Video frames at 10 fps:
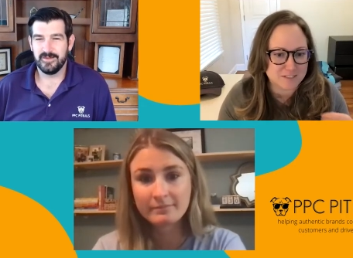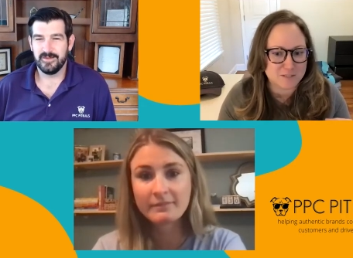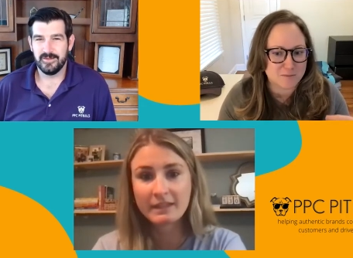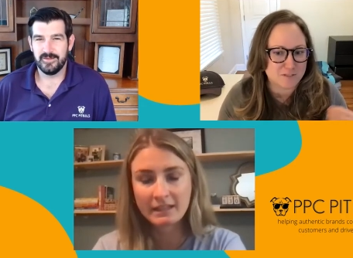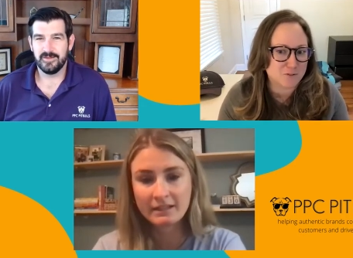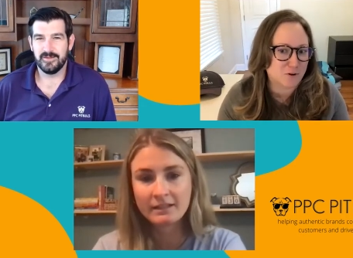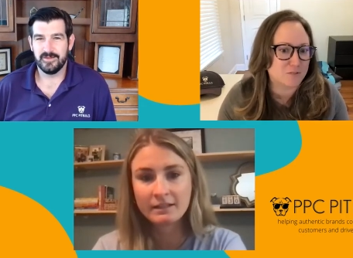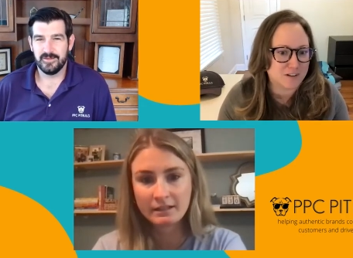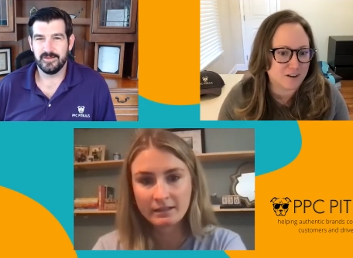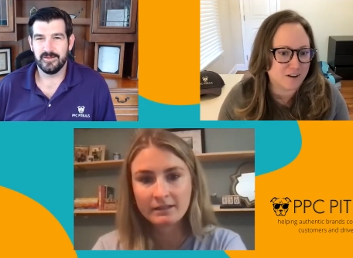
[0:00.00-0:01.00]
Speaker 1: need to be
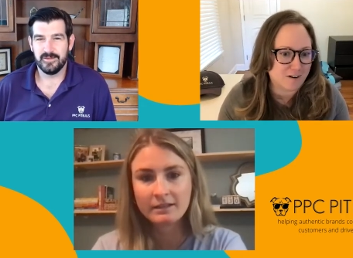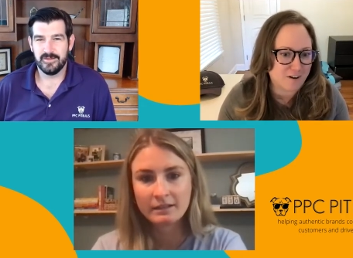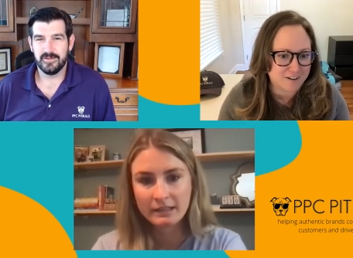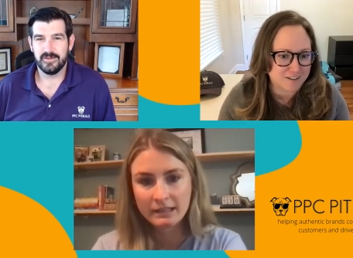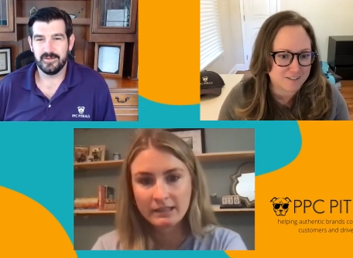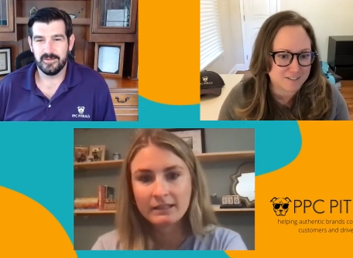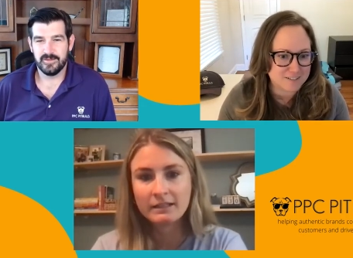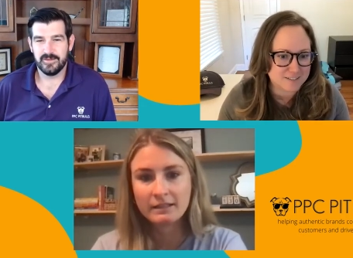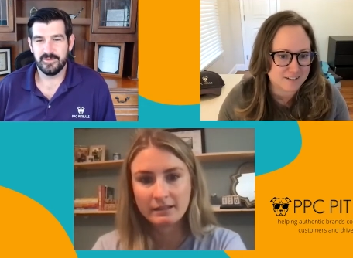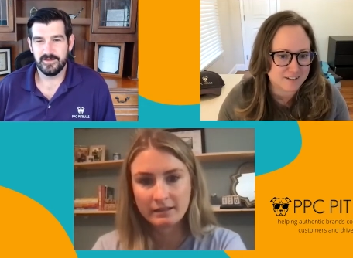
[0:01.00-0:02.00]
serving our
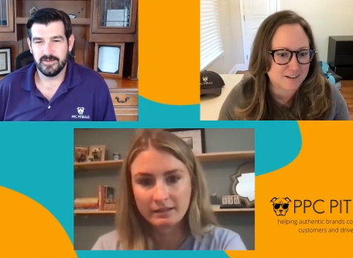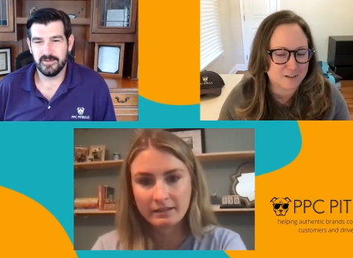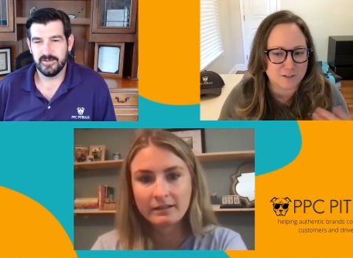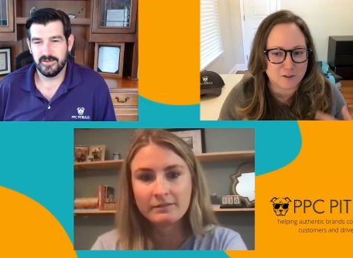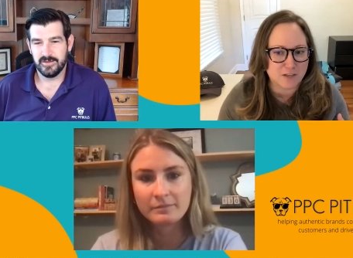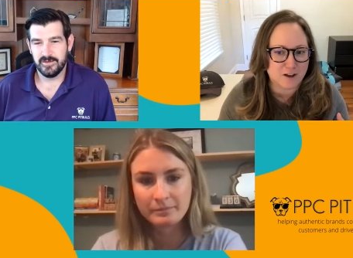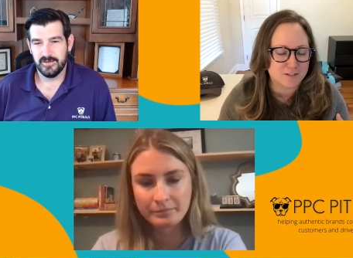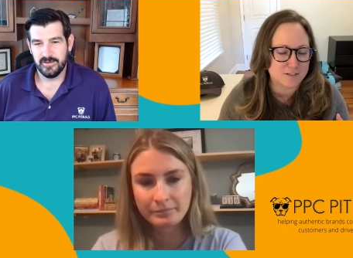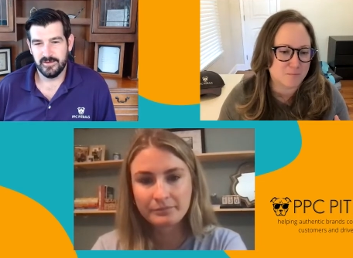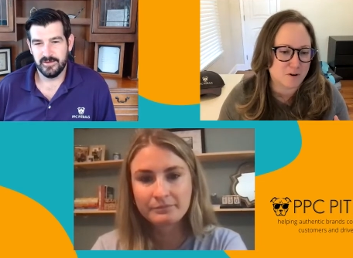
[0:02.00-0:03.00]
audience. And I kind of love that
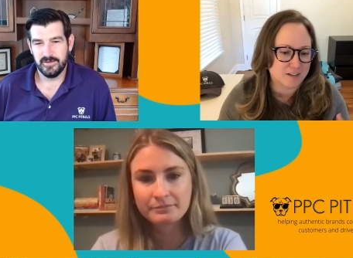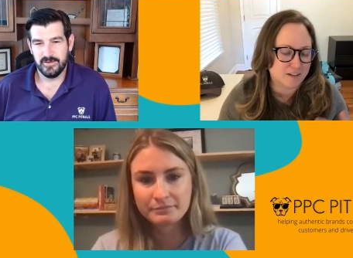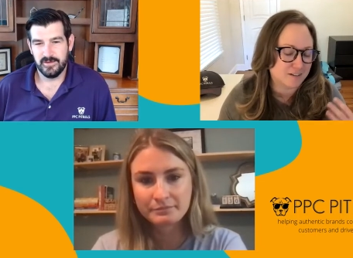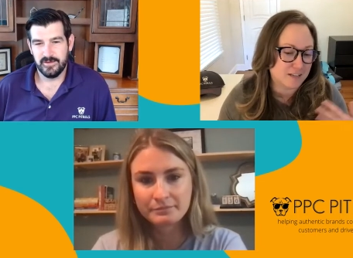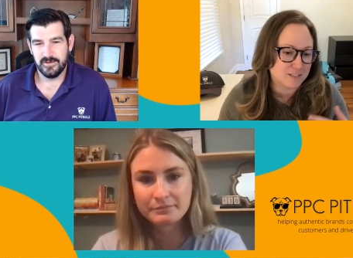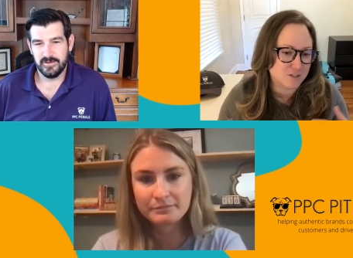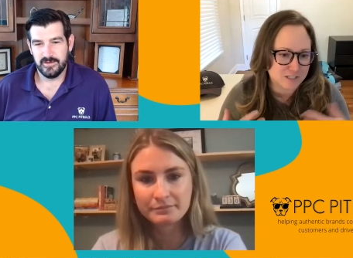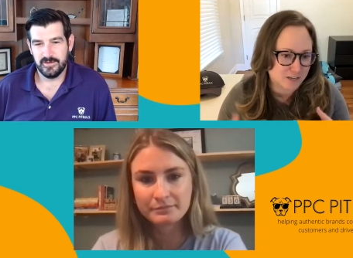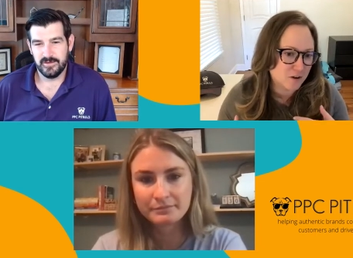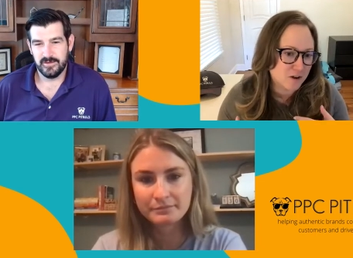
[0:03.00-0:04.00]
content marketing. That's
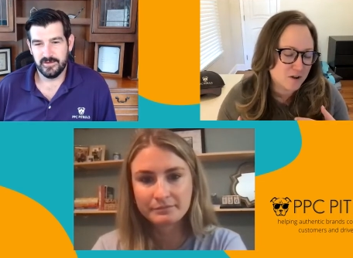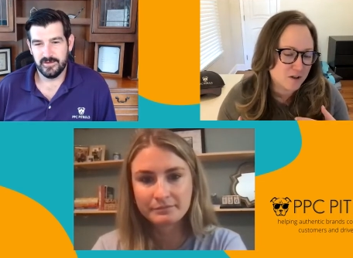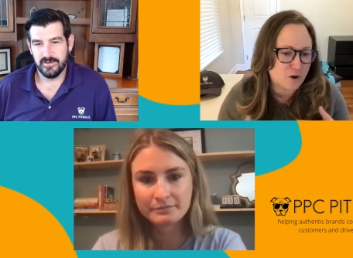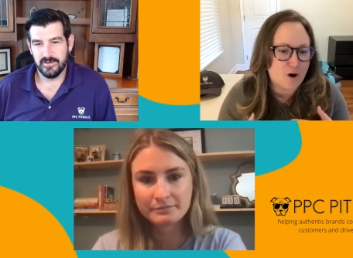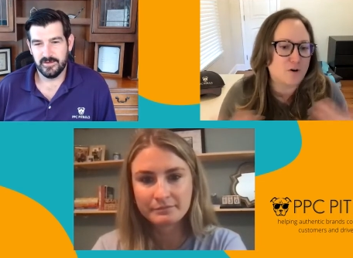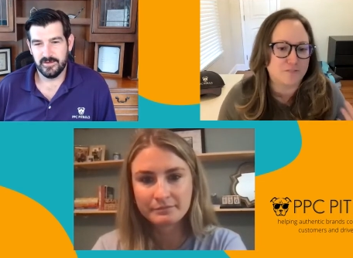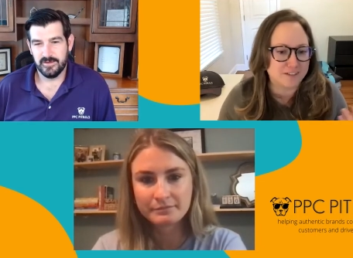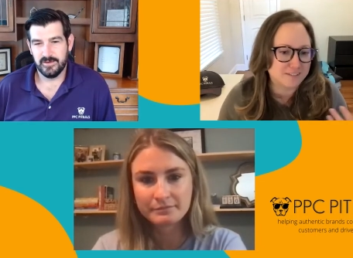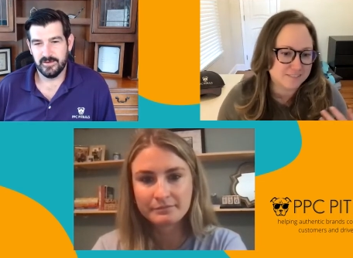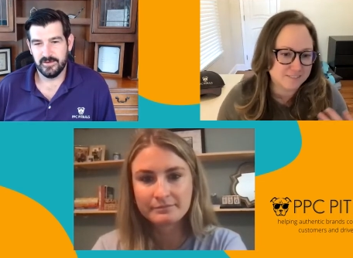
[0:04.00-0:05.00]
just like the heart of
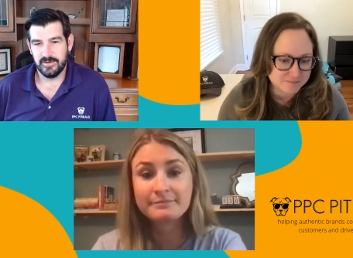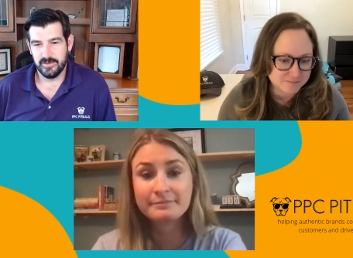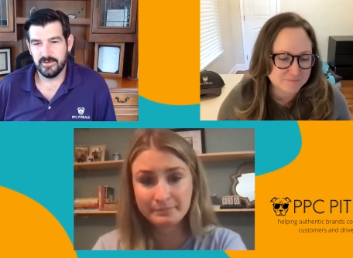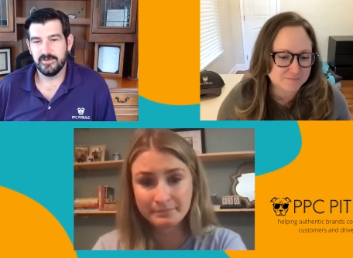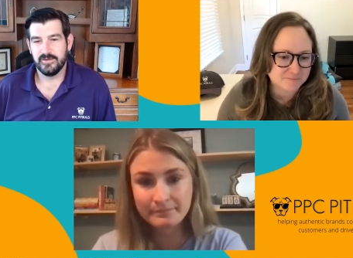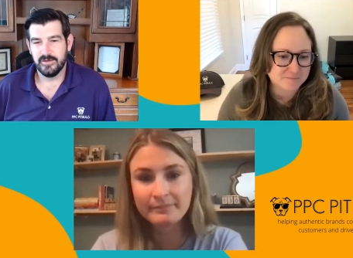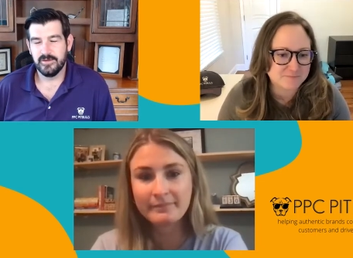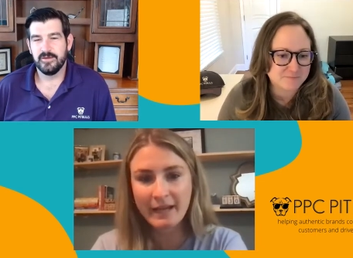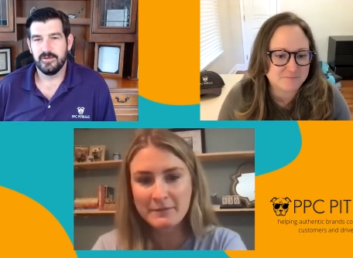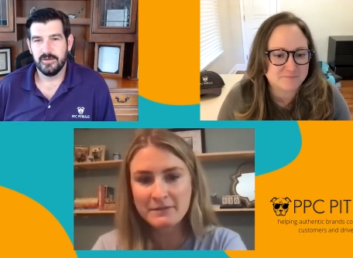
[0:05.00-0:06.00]
it.
Speaker 2: Mm-hmm.
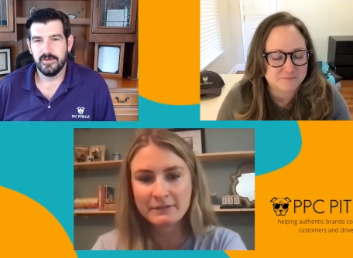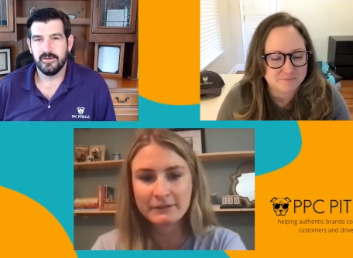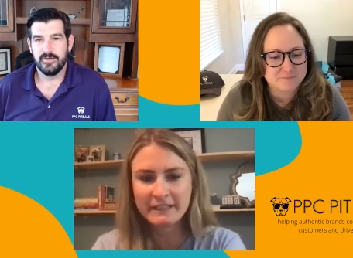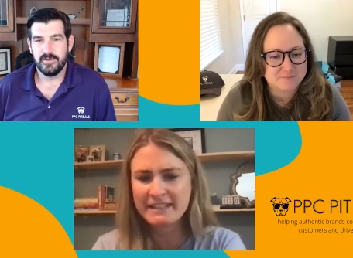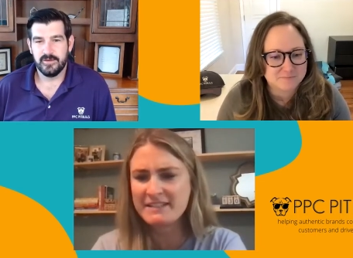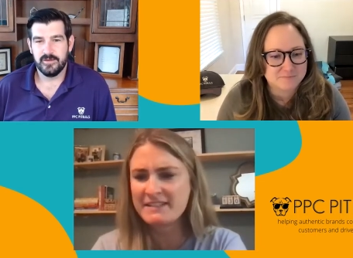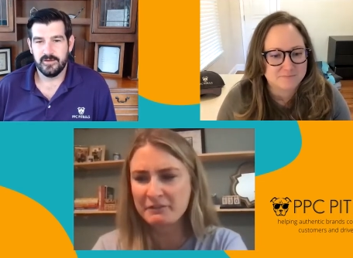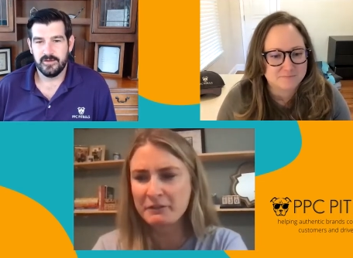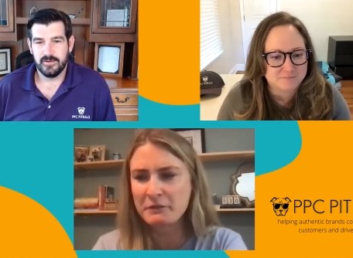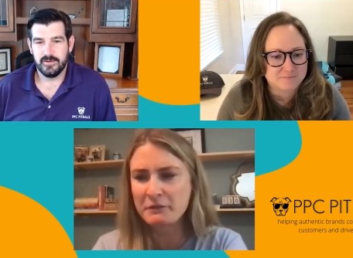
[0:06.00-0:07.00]
Absolutely. It's
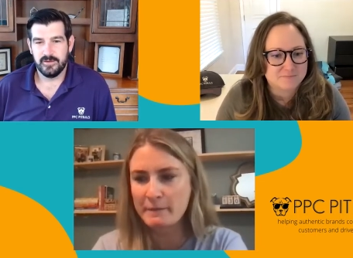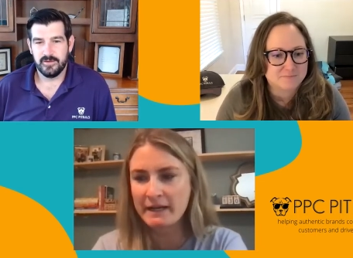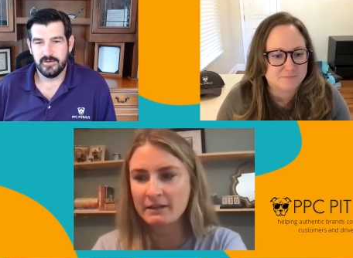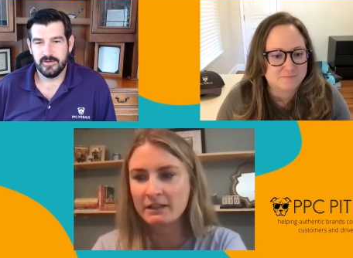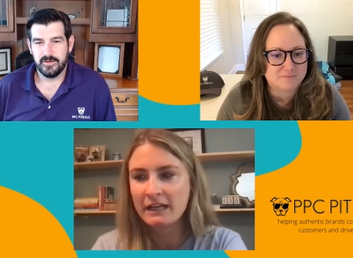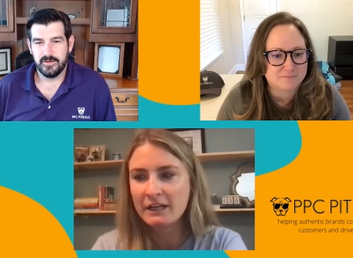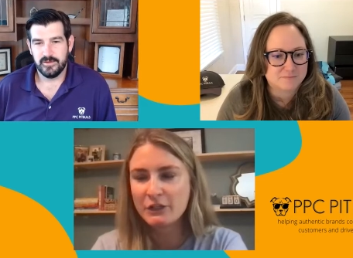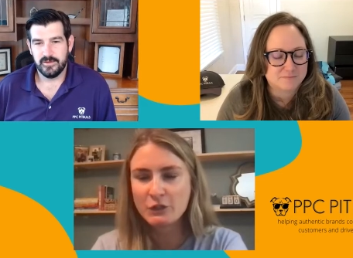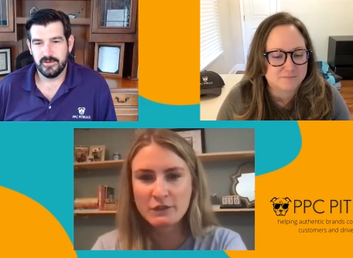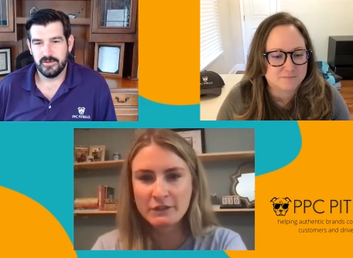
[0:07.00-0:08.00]
definitely more about
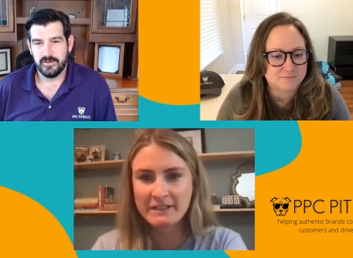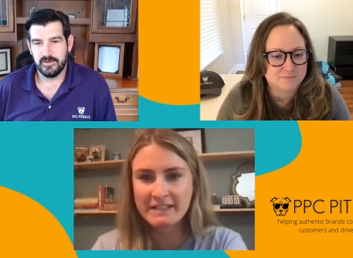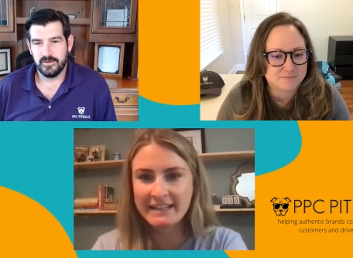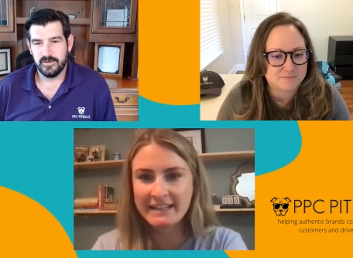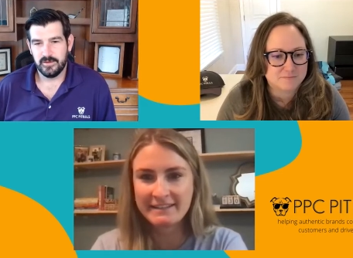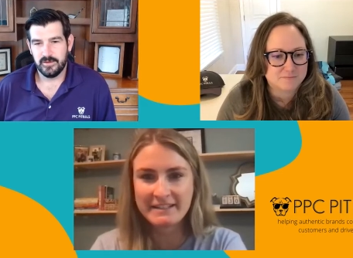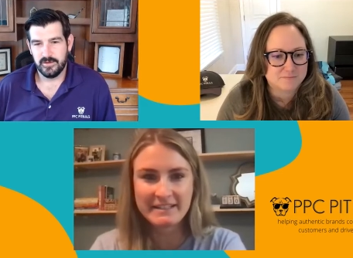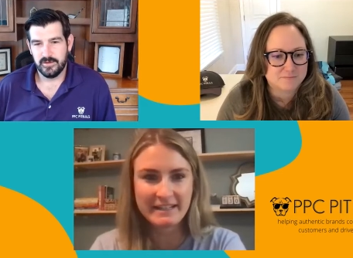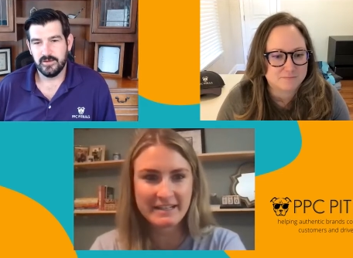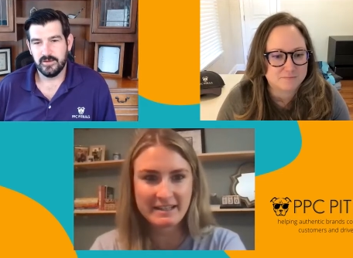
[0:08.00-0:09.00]
user intent
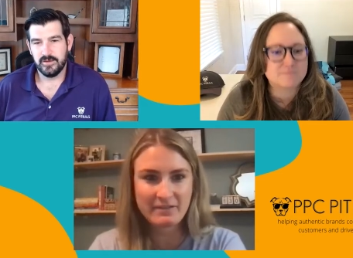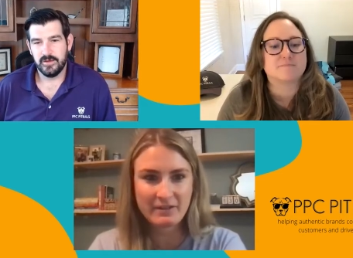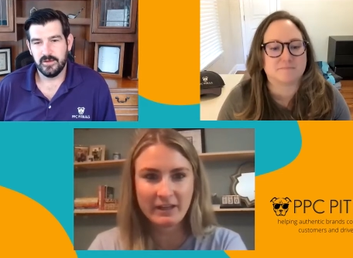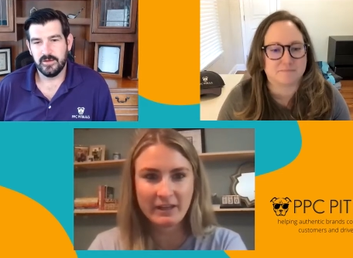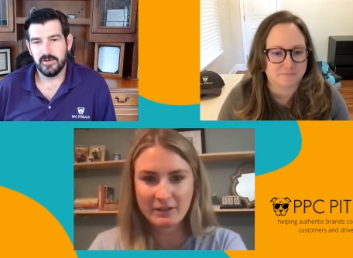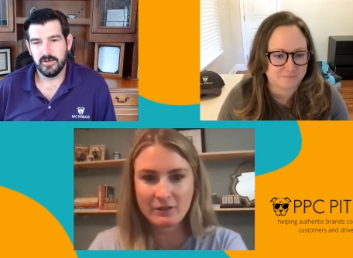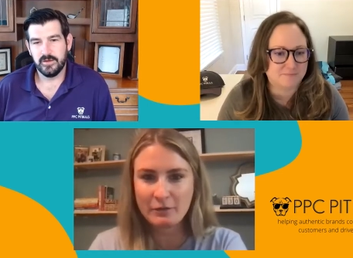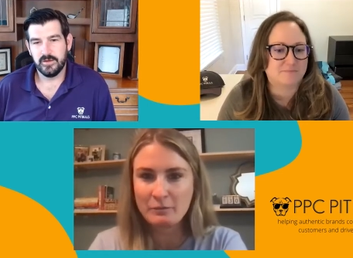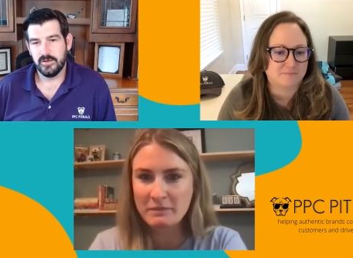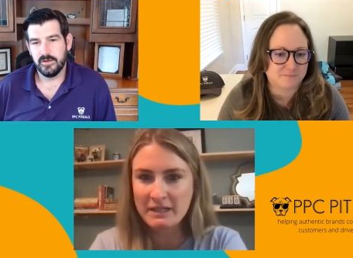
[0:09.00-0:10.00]
these days. I feel like, you
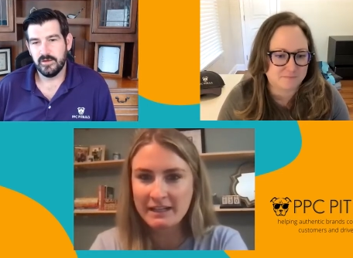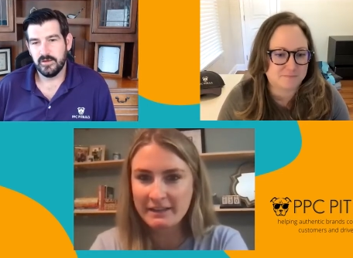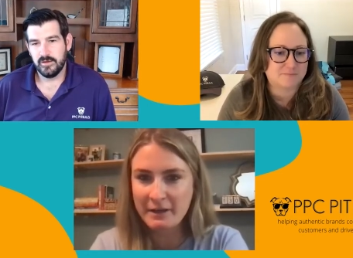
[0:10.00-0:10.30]
know, meeting